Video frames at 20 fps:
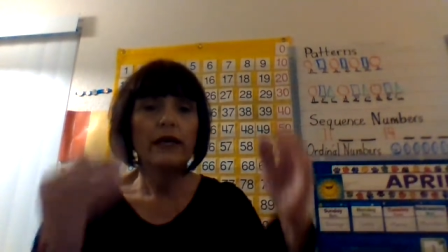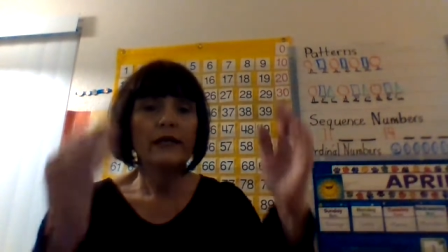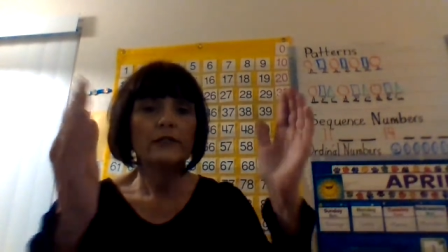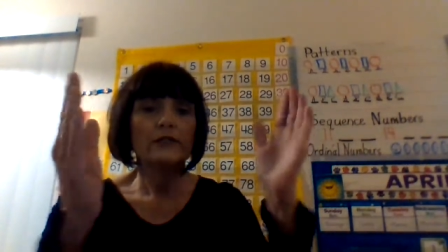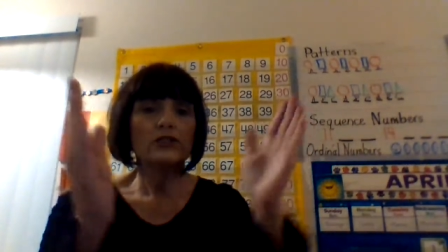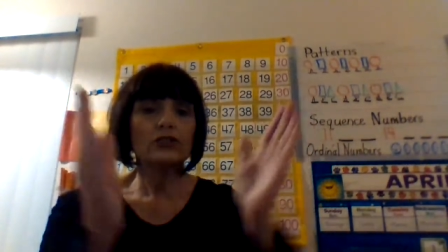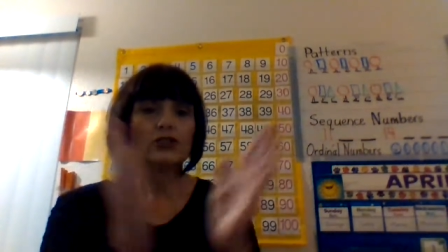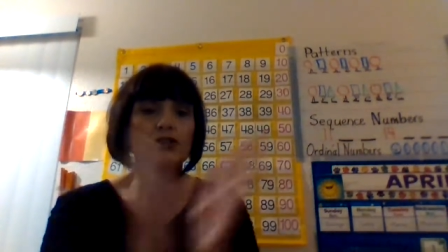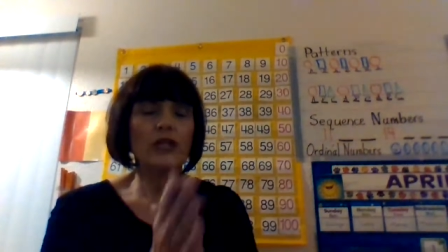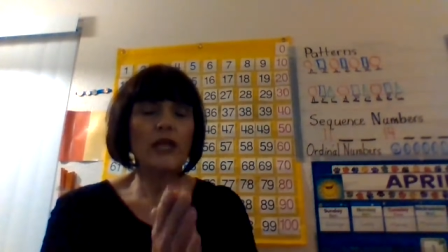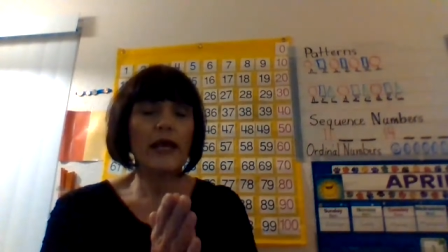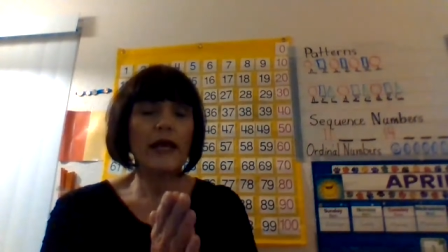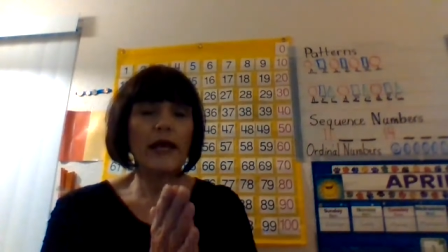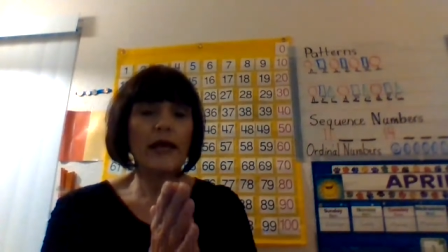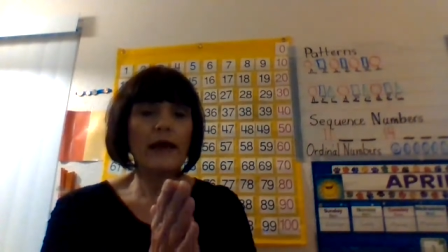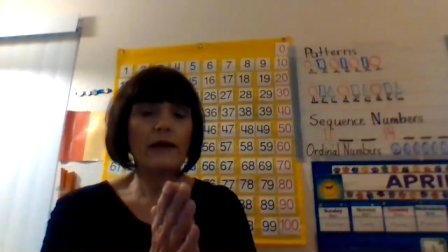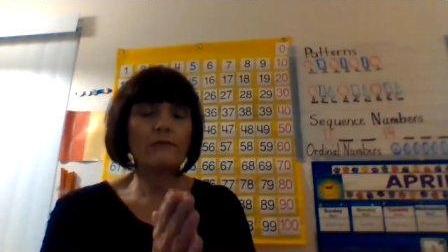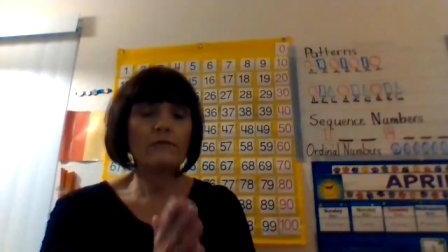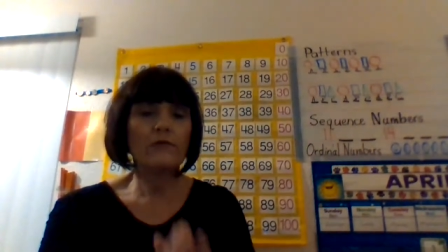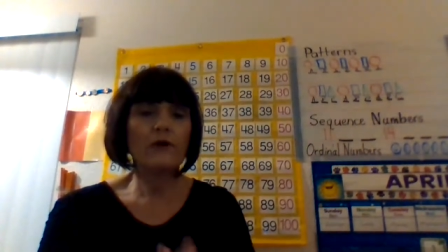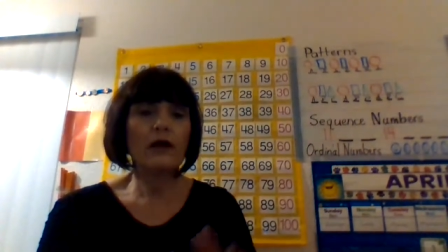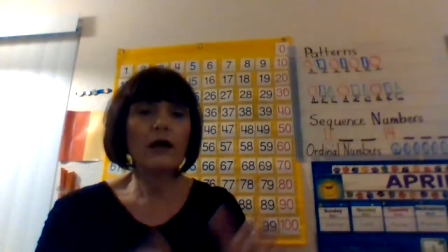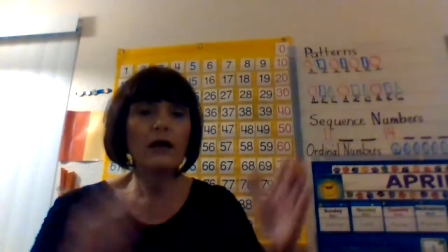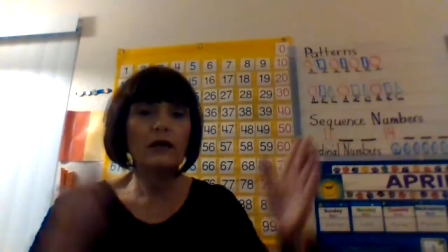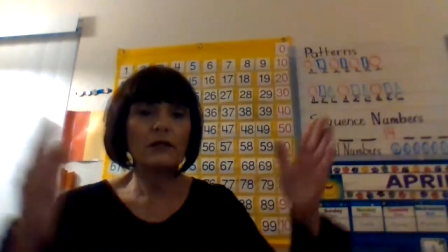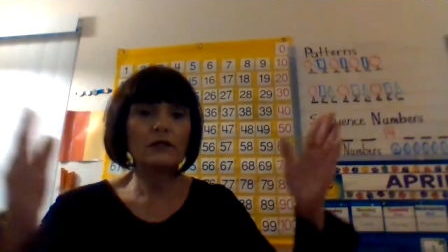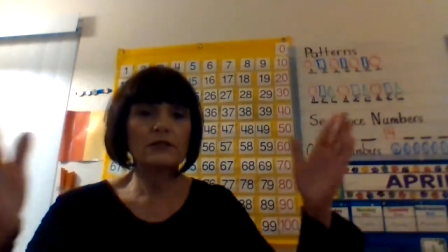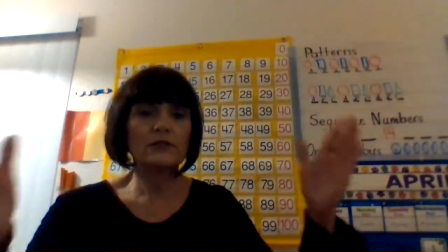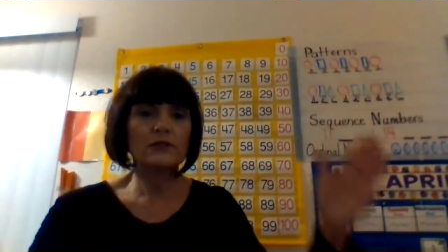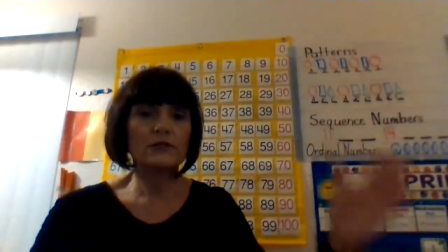
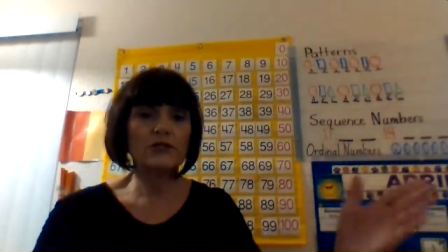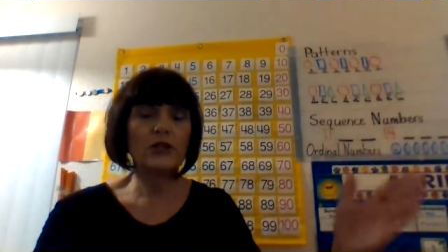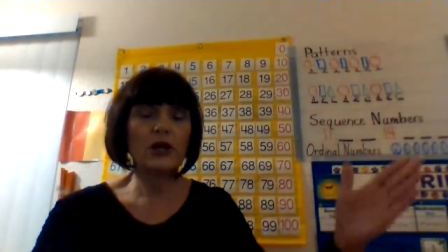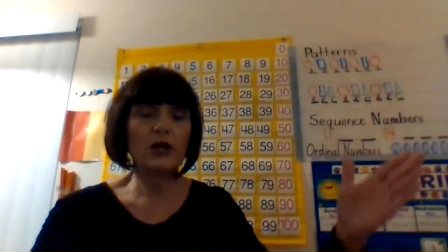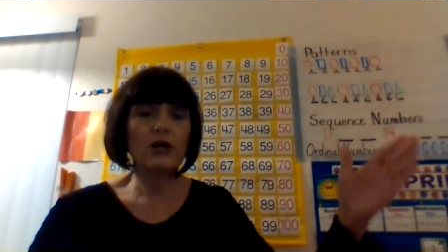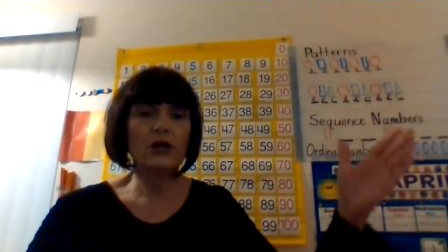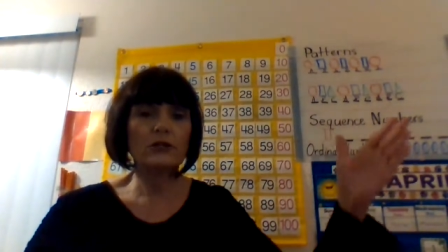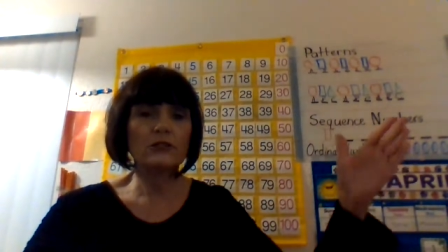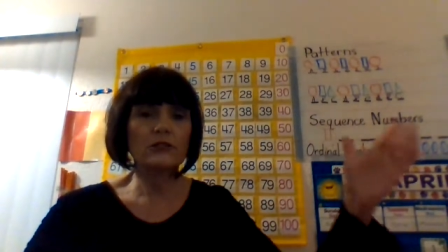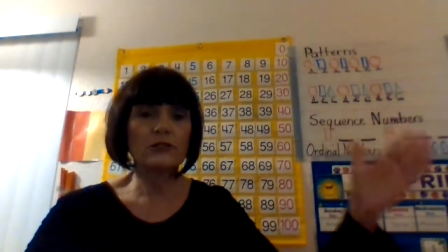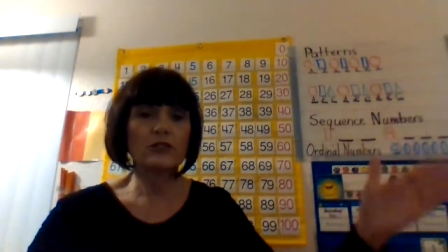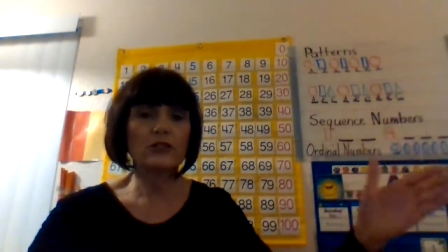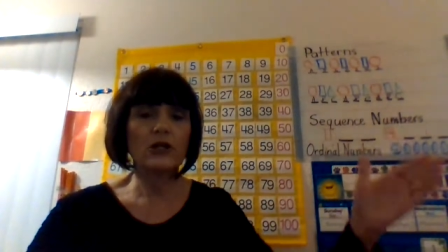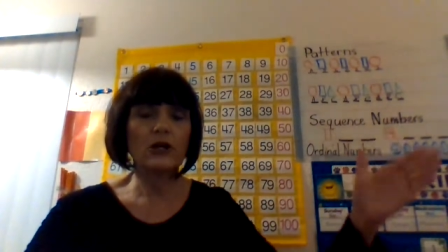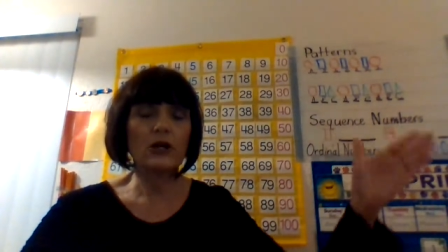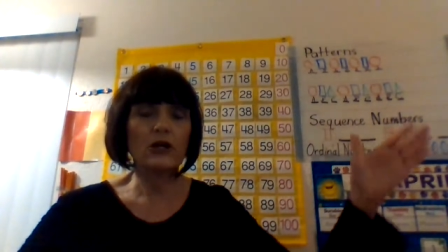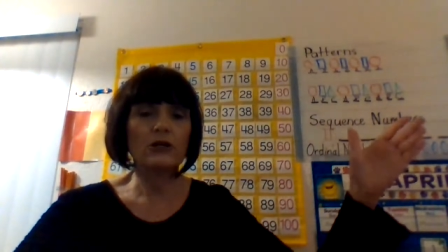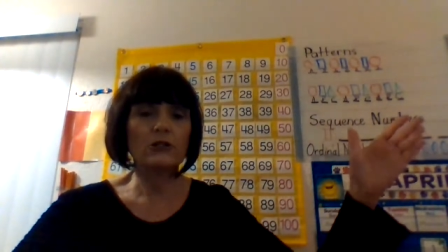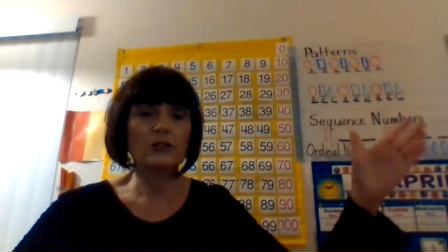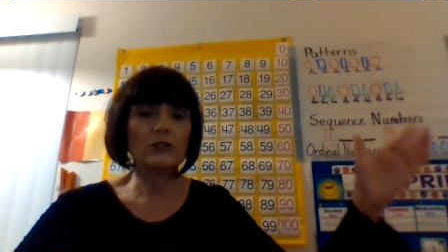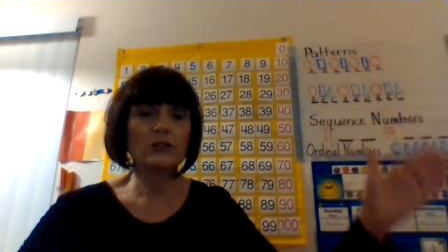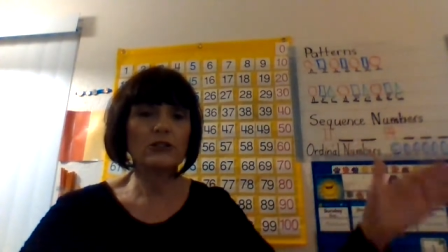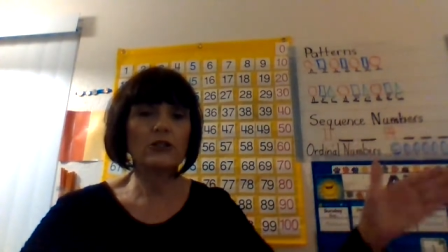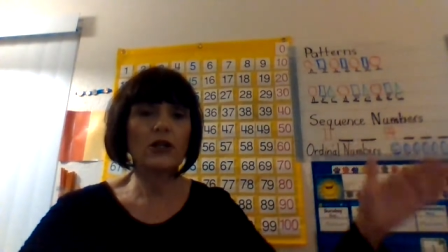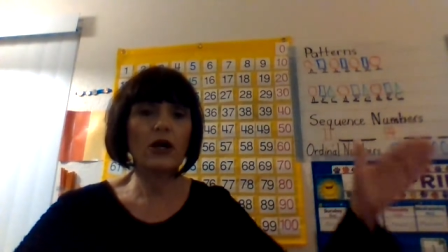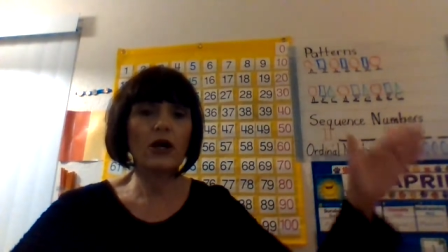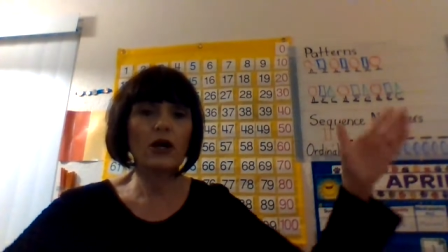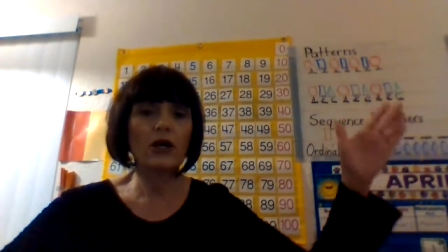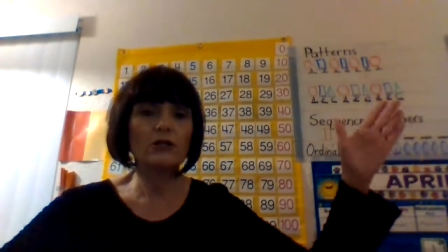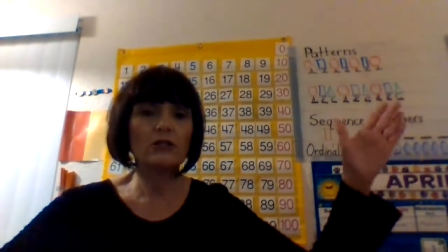shamrock, star, star,
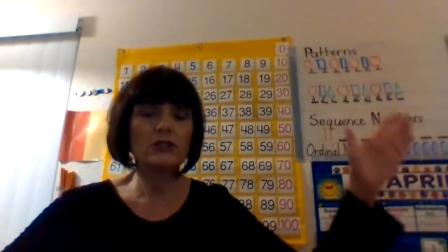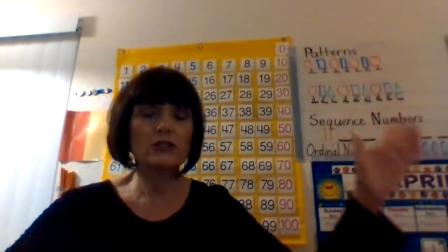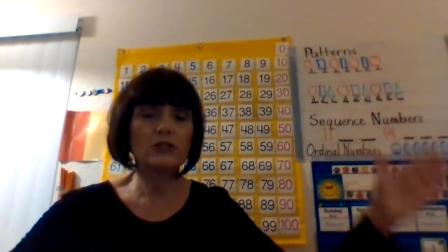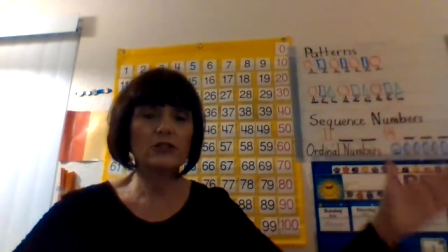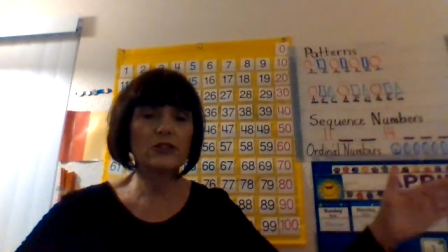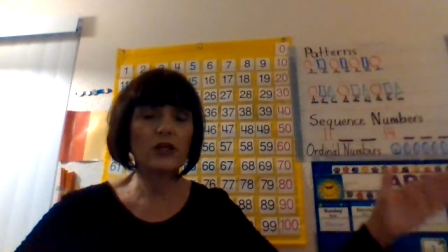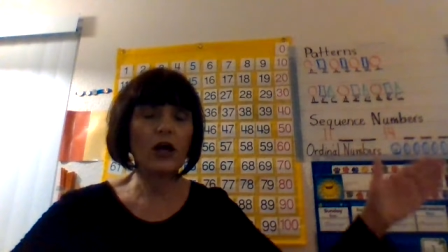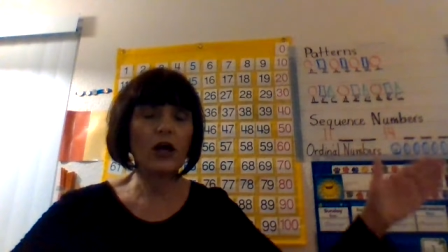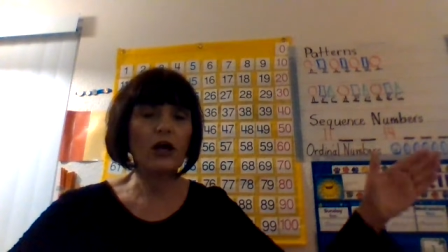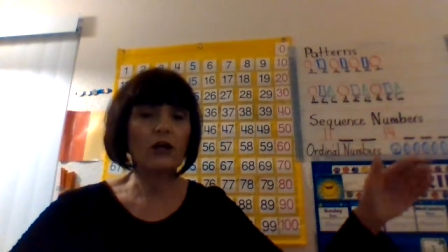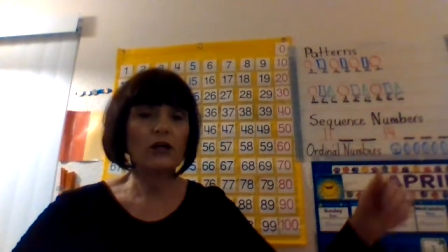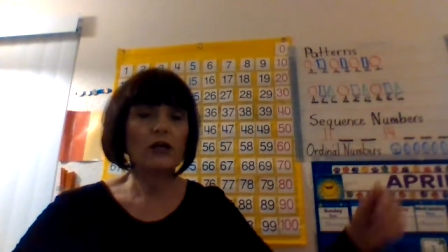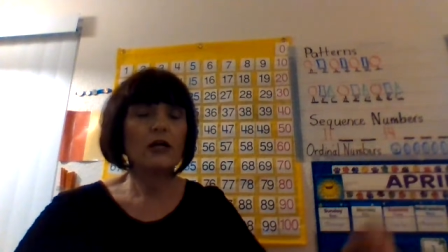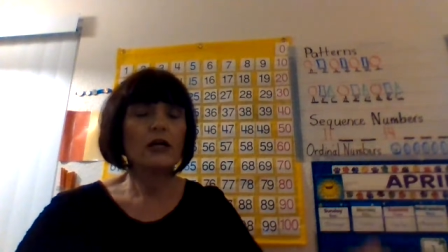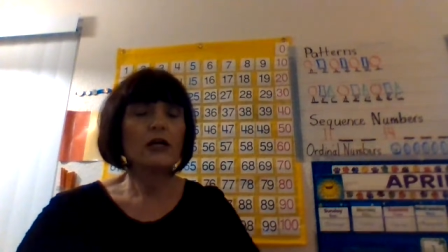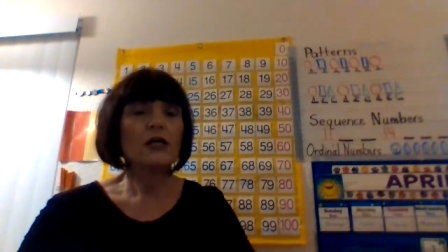star, star.